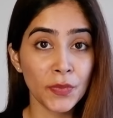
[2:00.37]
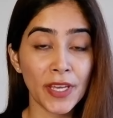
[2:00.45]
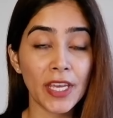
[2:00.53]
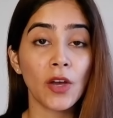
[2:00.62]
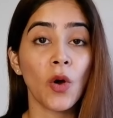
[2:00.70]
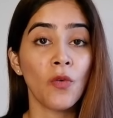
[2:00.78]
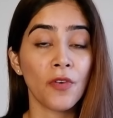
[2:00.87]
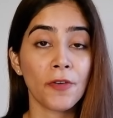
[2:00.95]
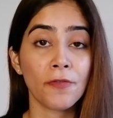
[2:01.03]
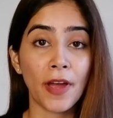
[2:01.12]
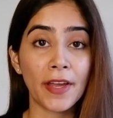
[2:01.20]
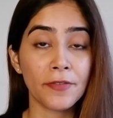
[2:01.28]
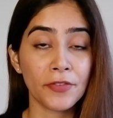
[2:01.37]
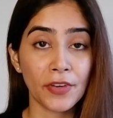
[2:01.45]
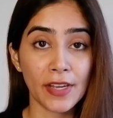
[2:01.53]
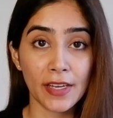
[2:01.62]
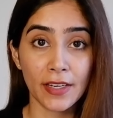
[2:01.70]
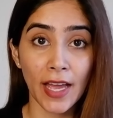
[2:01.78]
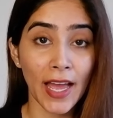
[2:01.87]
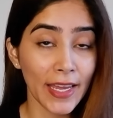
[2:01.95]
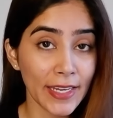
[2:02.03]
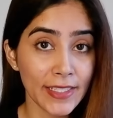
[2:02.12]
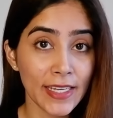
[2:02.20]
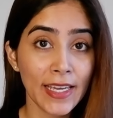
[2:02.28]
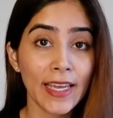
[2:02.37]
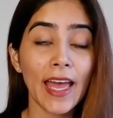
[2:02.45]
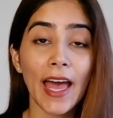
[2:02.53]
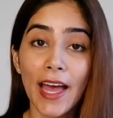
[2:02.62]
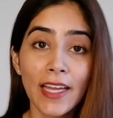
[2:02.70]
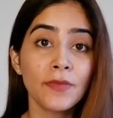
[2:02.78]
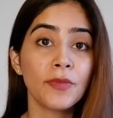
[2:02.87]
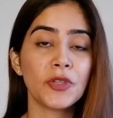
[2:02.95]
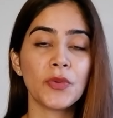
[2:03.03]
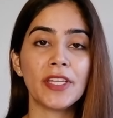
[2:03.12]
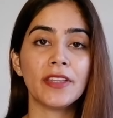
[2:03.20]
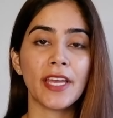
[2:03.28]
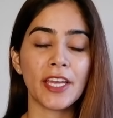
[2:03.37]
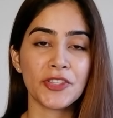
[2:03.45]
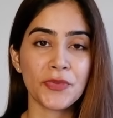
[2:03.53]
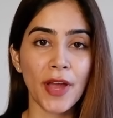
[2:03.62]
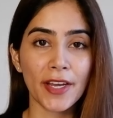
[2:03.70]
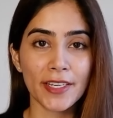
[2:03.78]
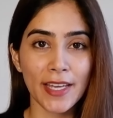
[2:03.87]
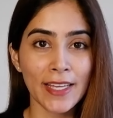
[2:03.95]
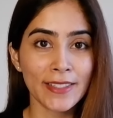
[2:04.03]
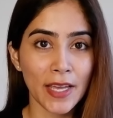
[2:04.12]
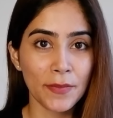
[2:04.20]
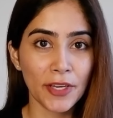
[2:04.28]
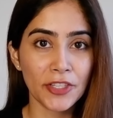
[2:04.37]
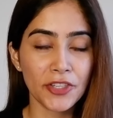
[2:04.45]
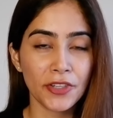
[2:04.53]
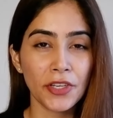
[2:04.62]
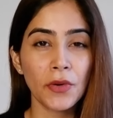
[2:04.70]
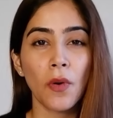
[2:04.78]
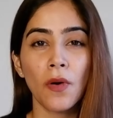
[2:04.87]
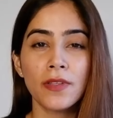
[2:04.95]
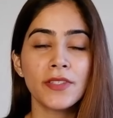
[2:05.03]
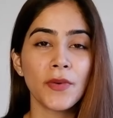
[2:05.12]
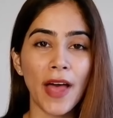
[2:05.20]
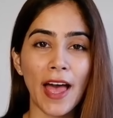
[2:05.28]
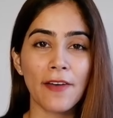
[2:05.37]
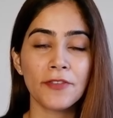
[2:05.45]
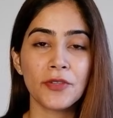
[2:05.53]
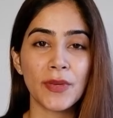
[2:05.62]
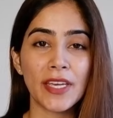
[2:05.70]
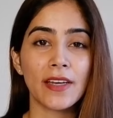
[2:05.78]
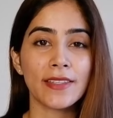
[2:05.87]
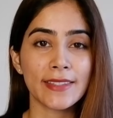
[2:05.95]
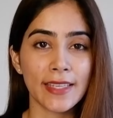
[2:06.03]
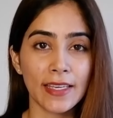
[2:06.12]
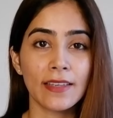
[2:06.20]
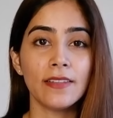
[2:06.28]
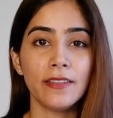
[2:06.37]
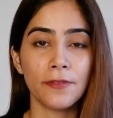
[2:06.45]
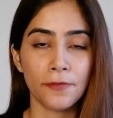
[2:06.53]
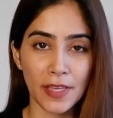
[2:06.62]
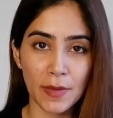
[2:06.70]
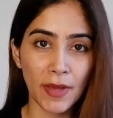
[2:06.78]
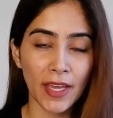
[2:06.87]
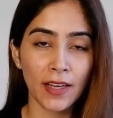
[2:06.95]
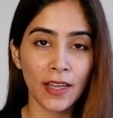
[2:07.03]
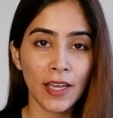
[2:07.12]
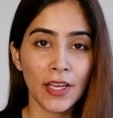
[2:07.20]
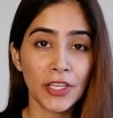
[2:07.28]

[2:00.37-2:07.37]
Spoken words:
to being over 5'3 in height, and between the age bracket, as I mentioned, you also have to be a single female.